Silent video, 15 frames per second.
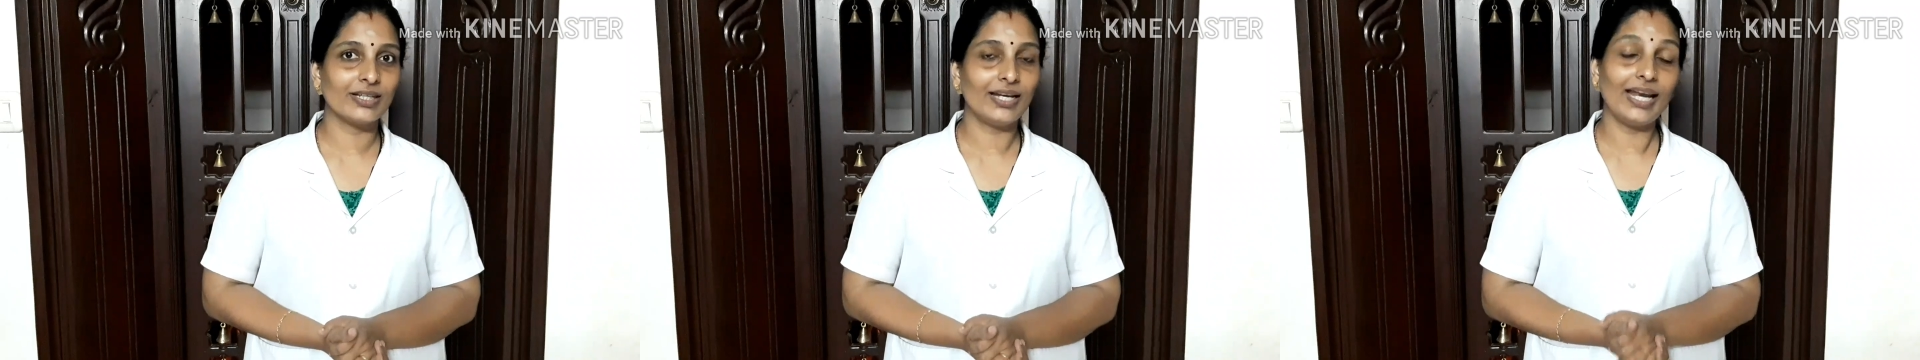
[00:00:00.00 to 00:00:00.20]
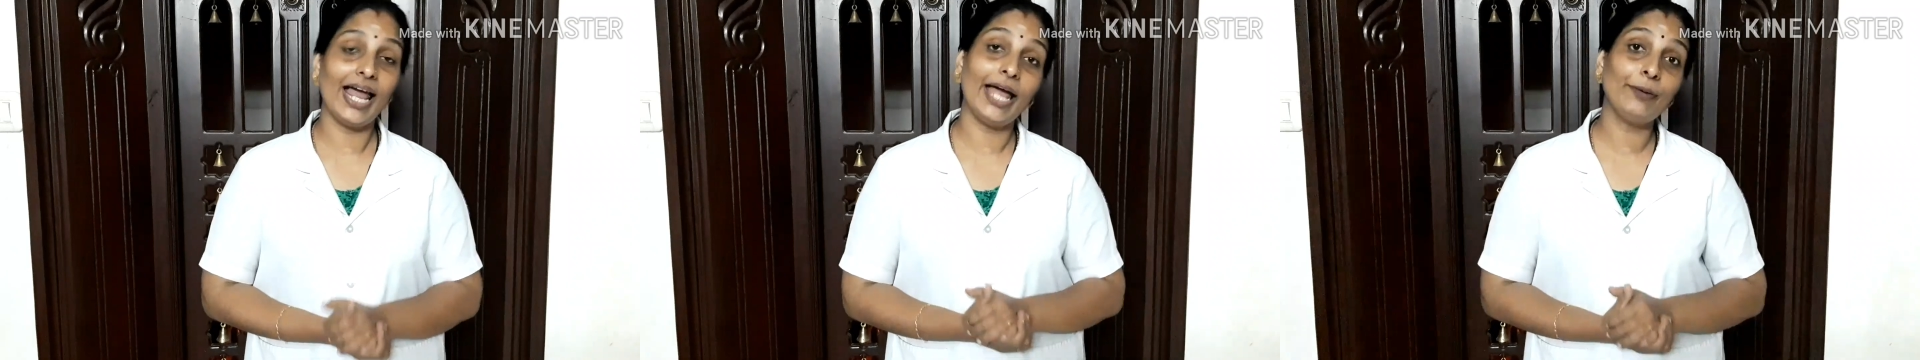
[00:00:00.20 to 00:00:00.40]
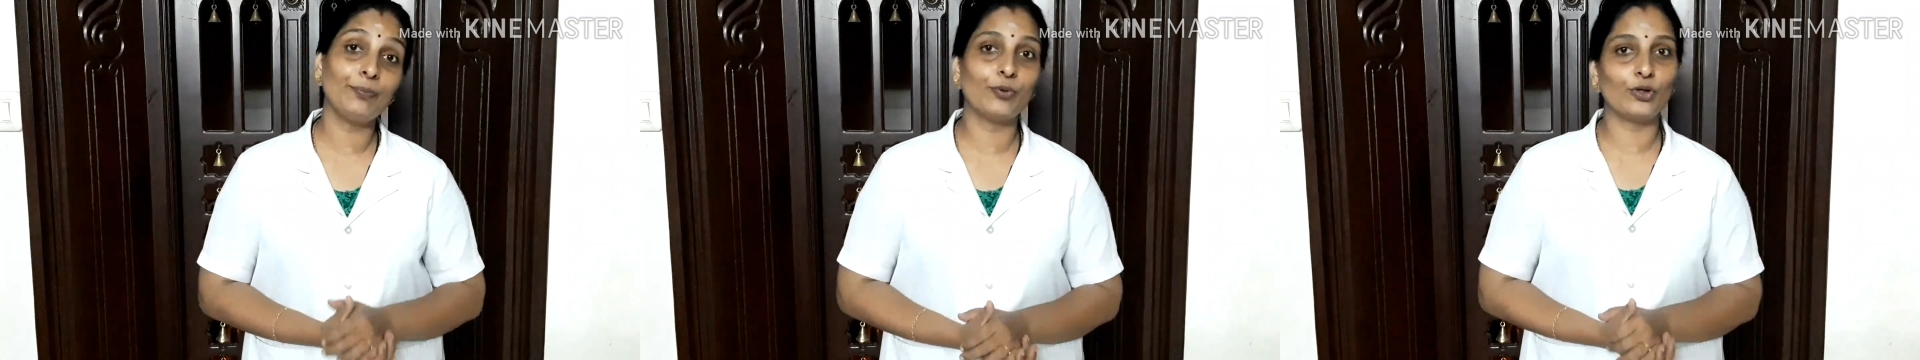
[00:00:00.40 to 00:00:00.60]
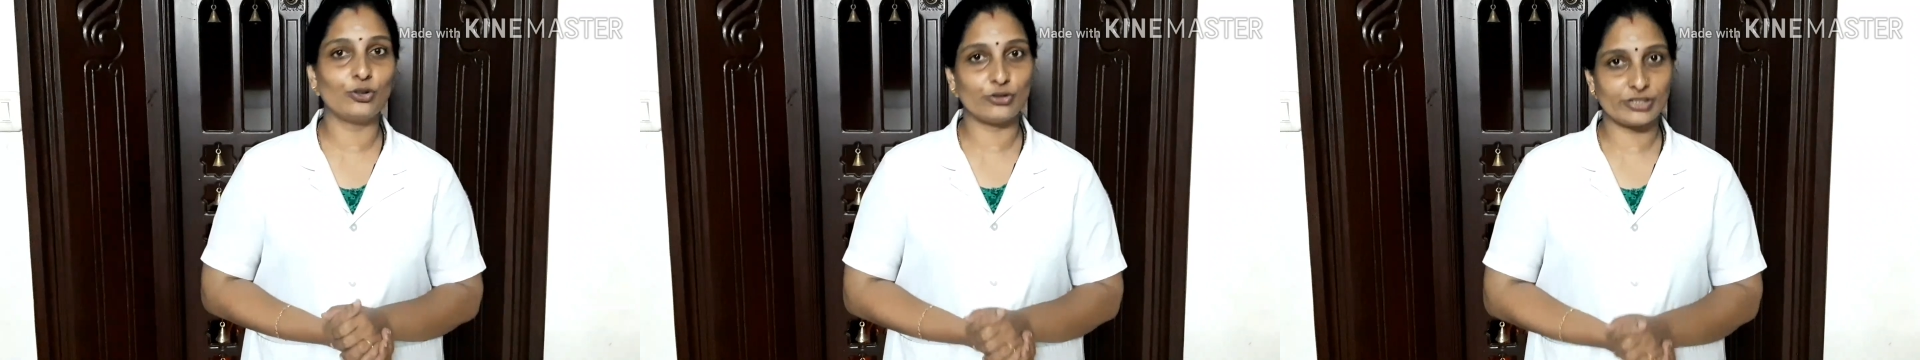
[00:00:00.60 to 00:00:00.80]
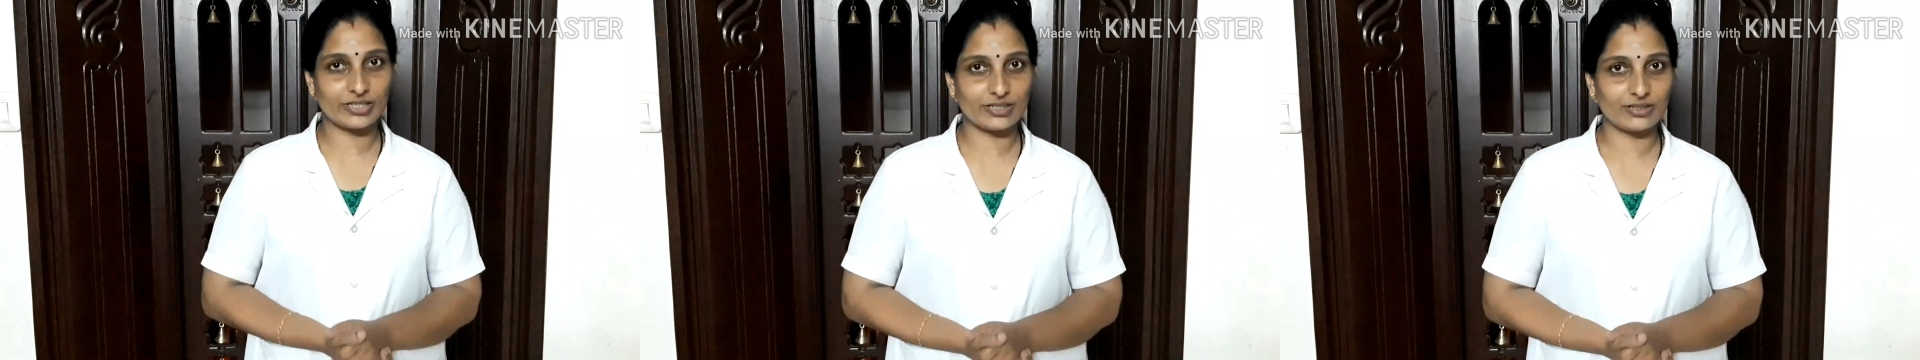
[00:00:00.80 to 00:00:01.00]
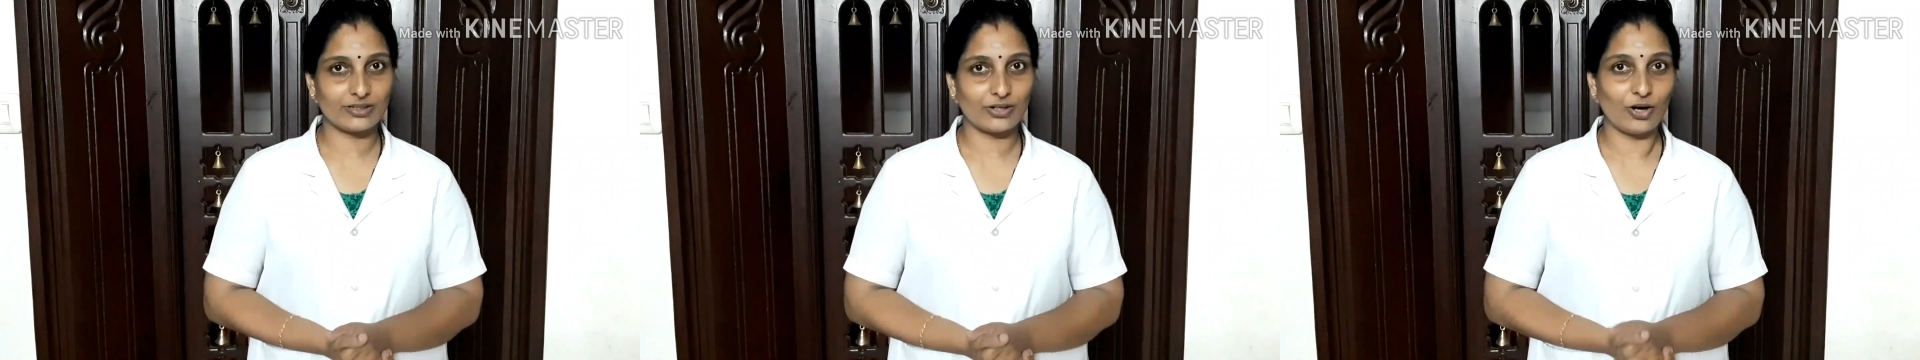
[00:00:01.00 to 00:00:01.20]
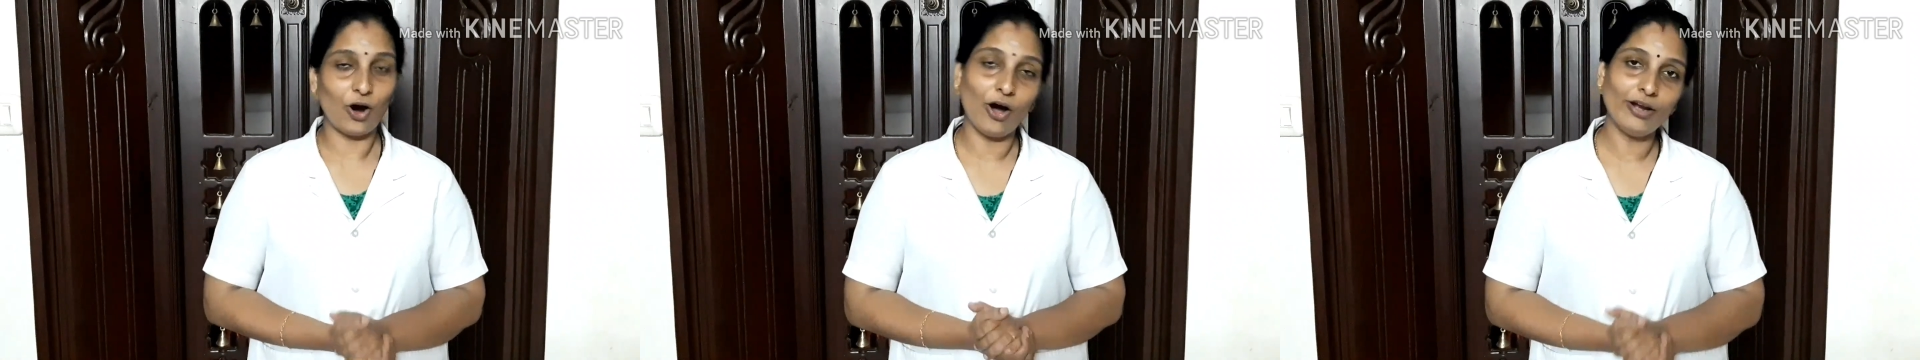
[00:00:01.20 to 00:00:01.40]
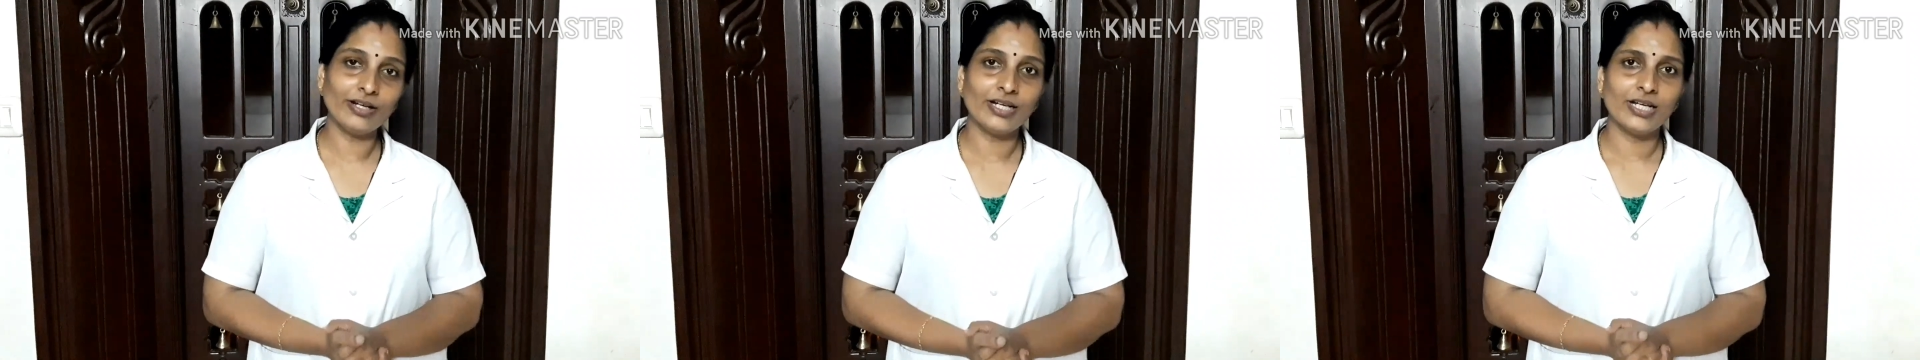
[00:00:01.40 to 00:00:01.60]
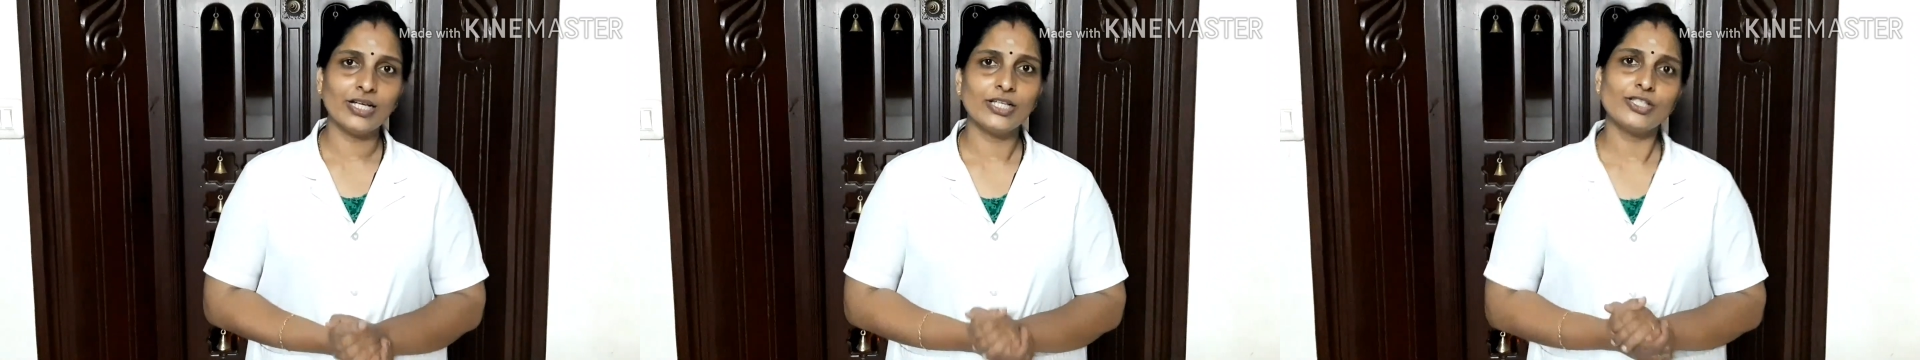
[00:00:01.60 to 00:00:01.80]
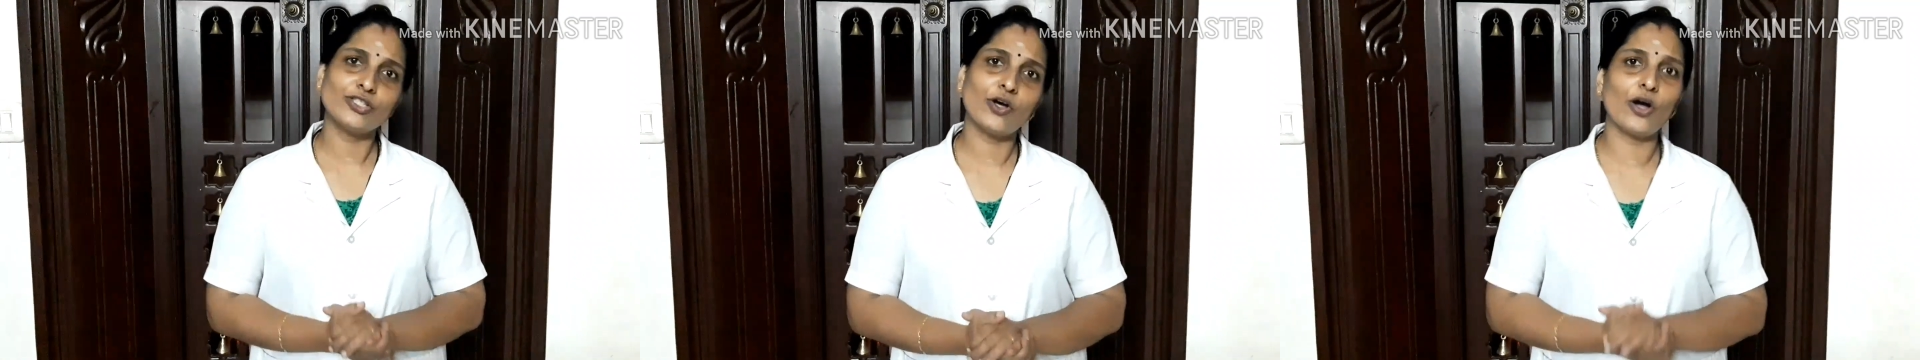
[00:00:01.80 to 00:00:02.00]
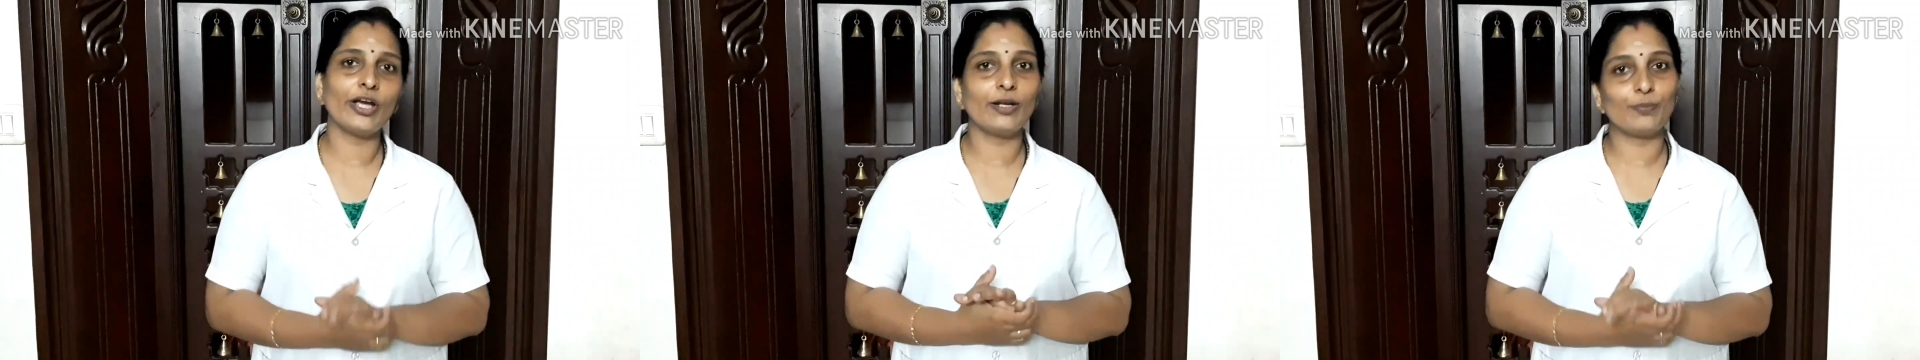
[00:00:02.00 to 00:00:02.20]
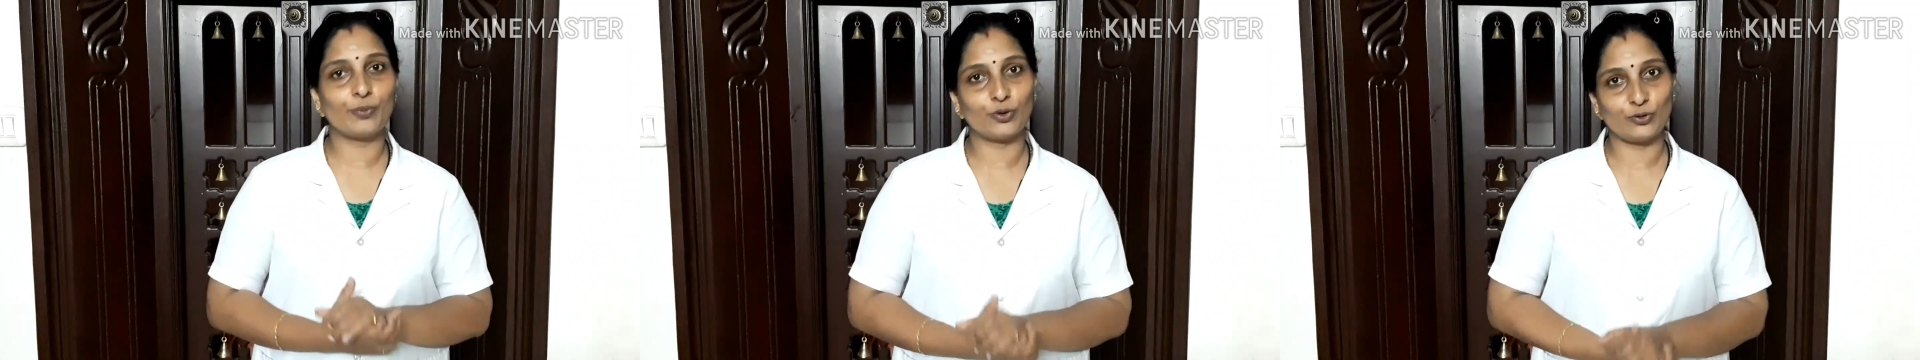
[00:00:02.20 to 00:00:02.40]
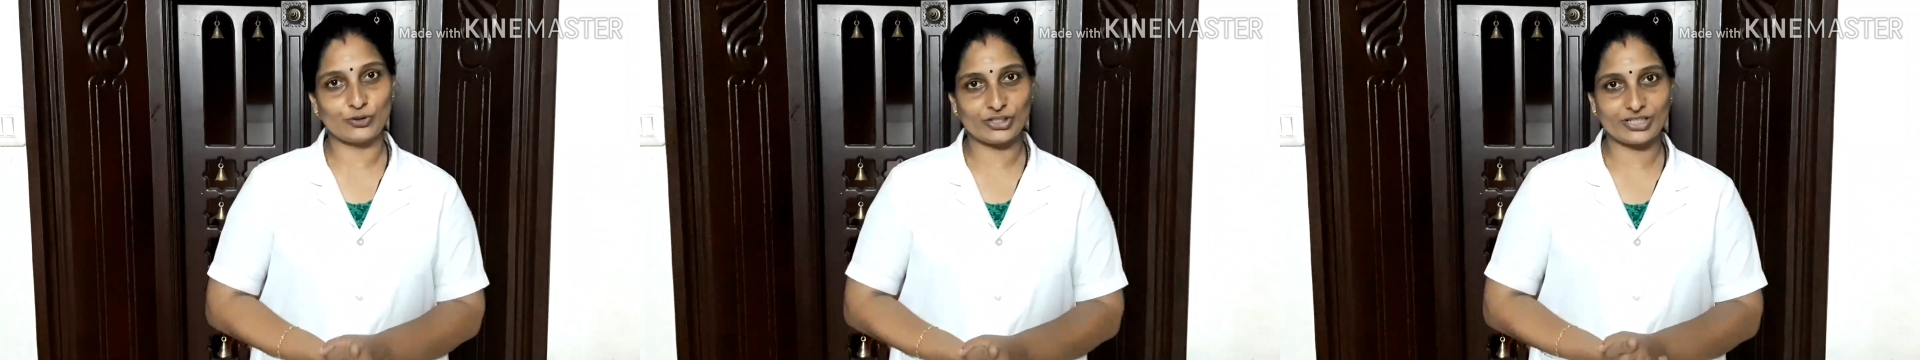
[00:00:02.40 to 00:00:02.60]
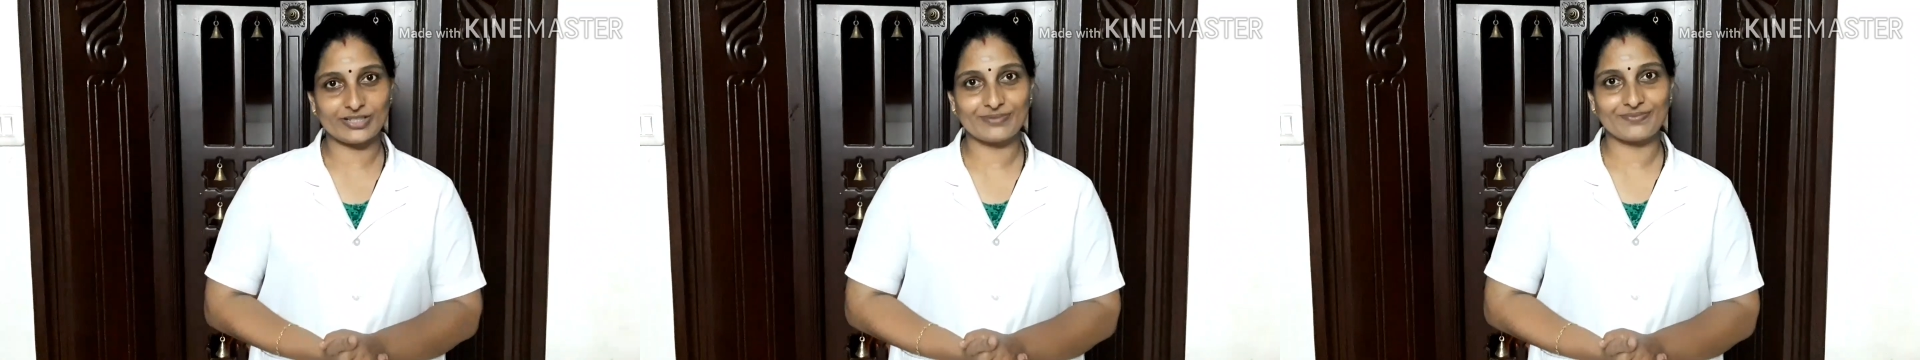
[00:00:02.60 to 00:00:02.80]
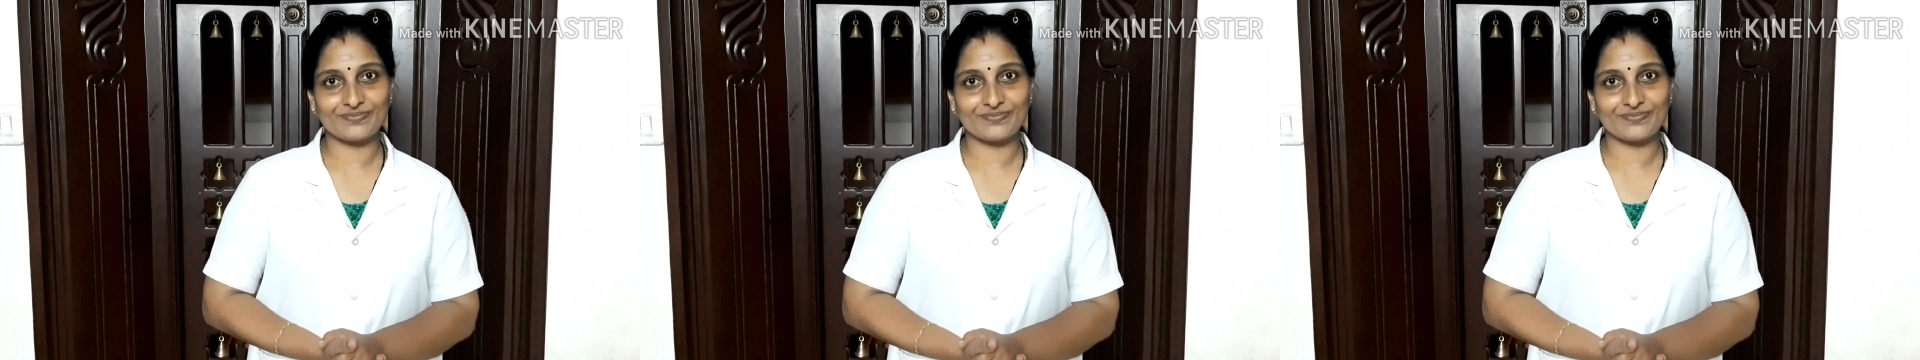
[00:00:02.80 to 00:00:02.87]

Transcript: land pollution or soil pollution.